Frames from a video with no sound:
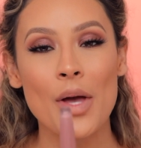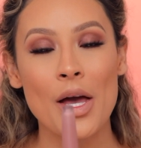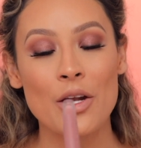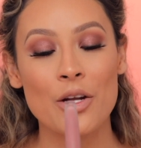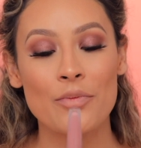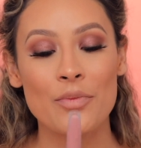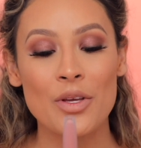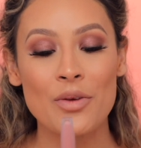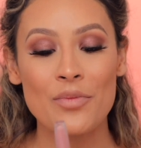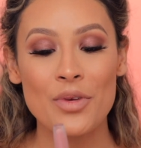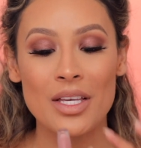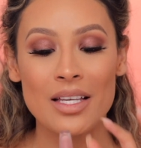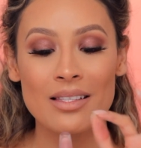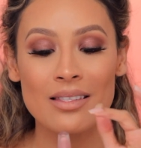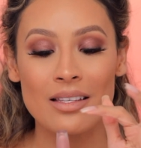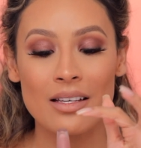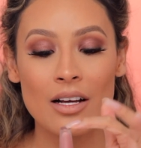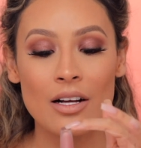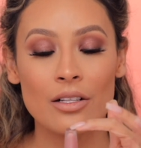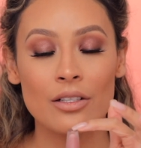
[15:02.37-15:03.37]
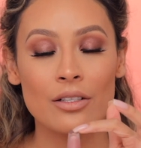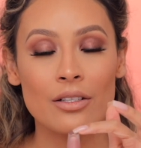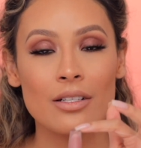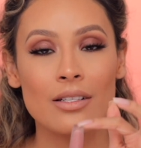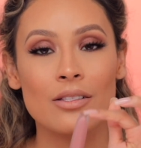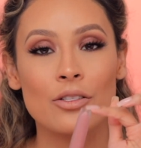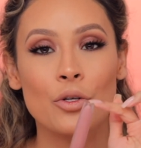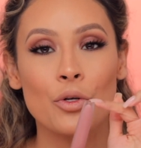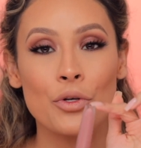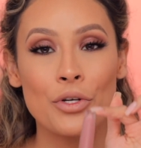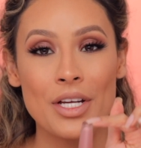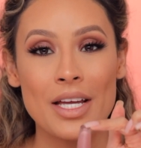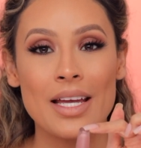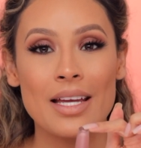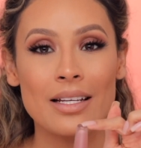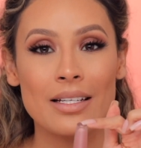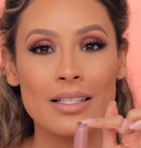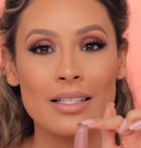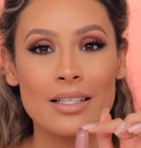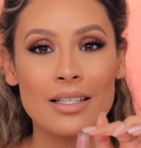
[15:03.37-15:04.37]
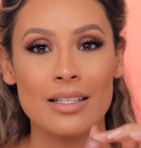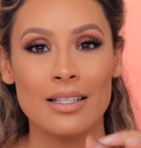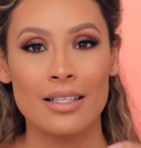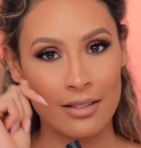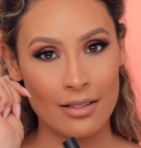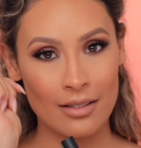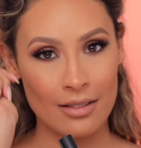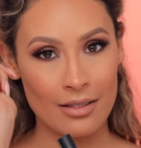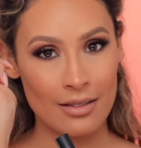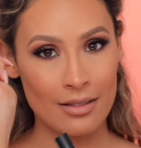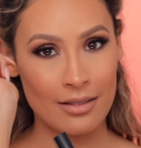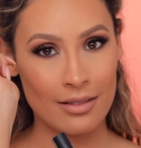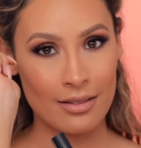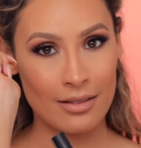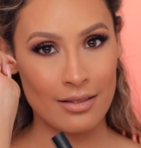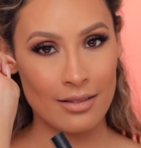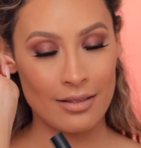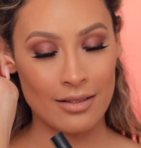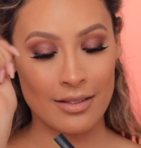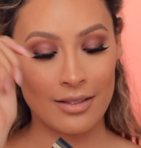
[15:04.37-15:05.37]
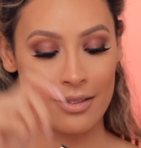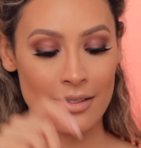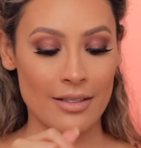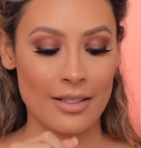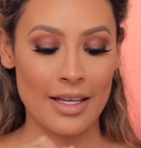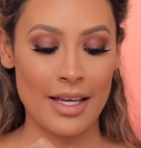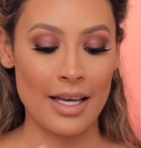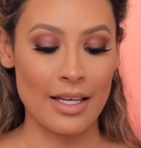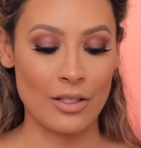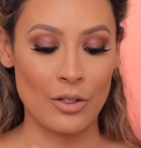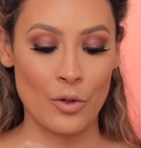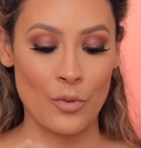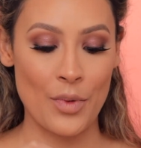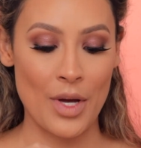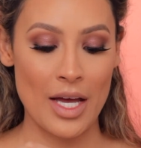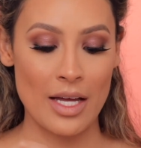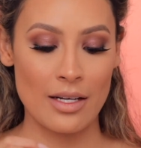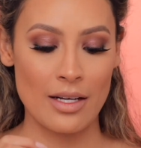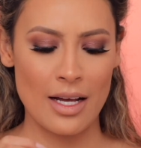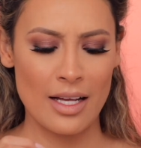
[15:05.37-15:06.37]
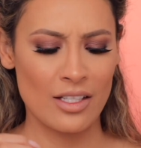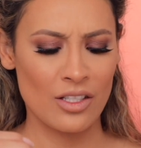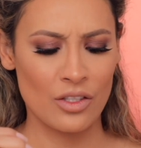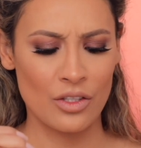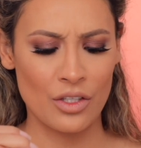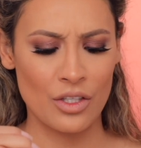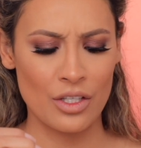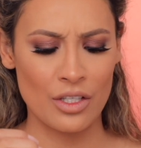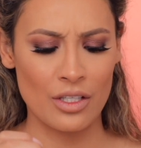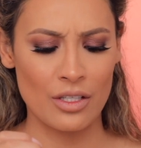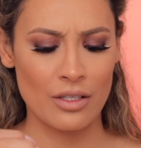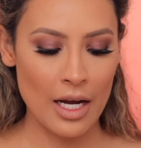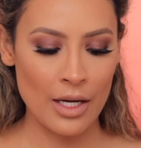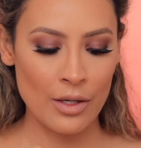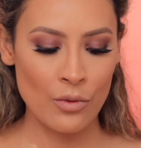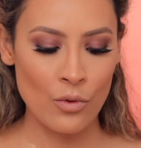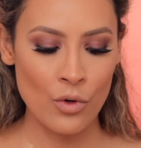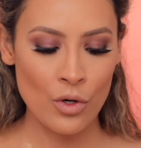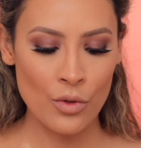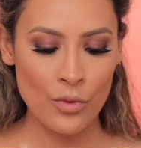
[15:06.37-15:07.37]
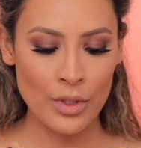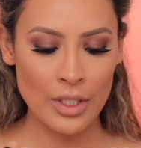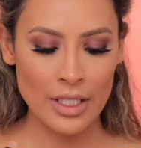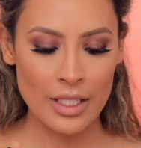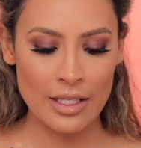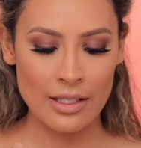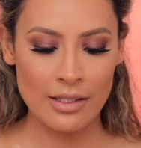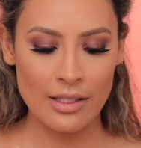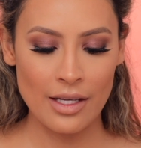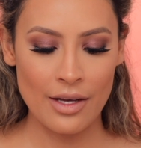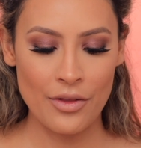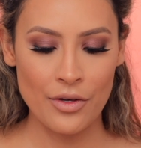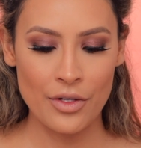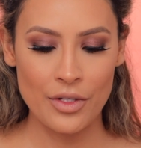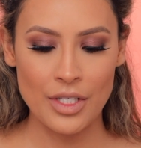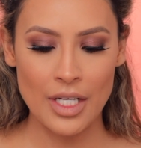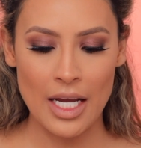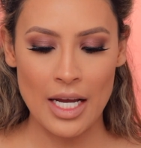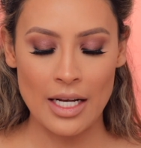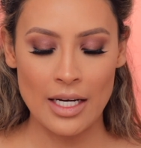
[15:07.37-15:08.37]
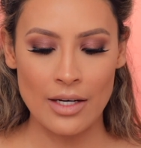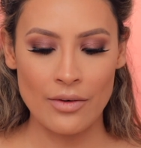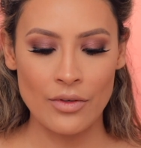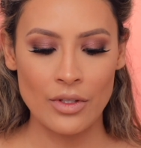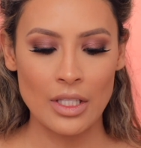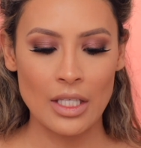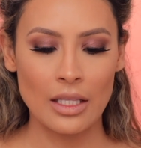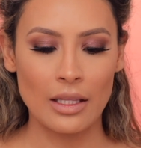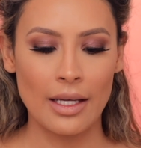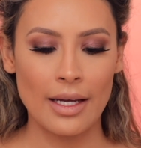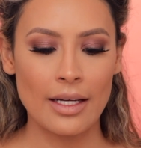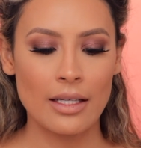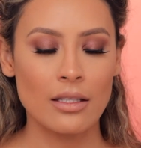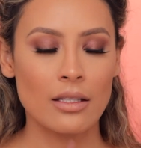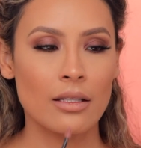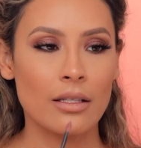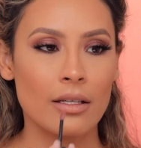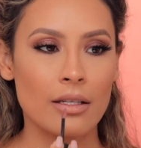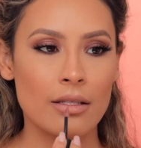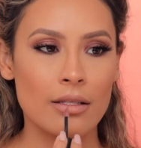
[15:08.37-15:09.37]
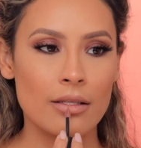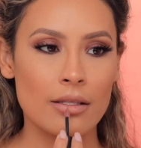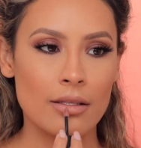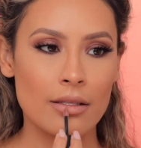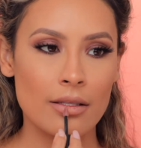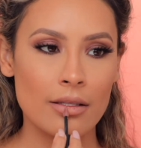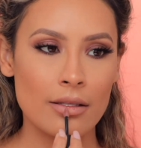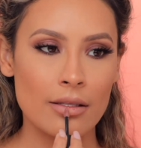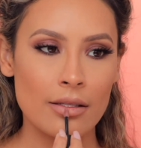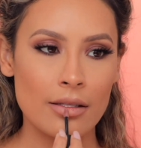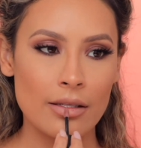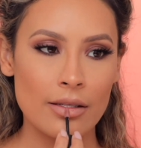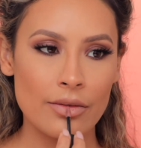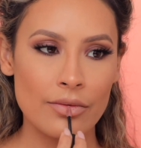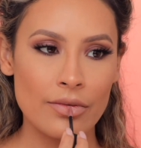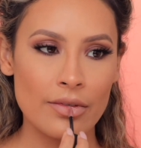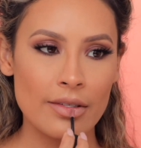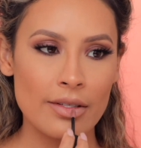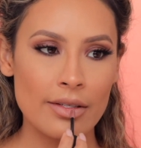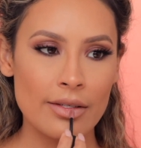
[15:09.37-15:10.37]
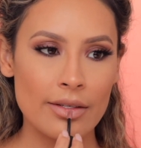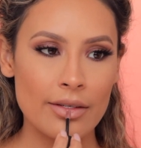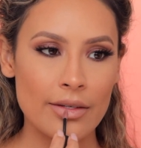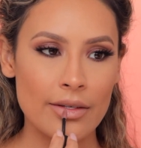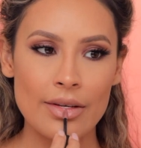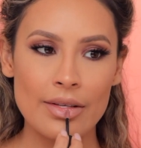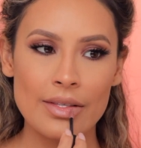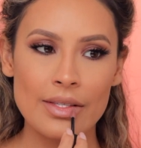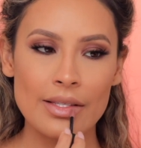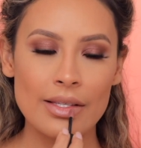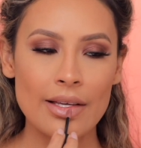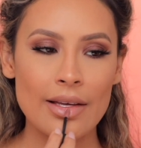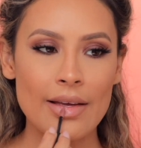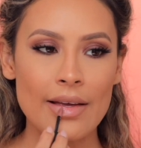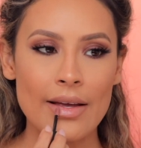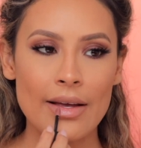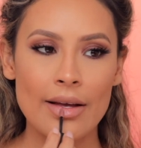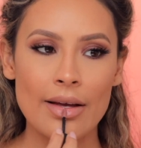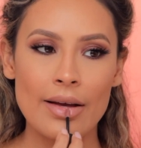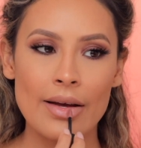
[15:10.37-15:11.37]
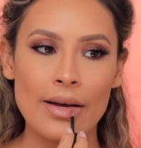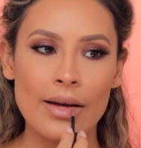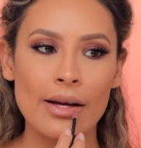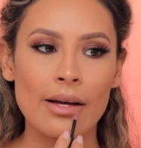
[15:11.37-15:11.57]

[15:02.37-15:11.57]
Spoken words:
bad on me because the color is Create. Can't look bad, it has to look good. I wore one of these the other day and I really liked the consistency of it. It's like,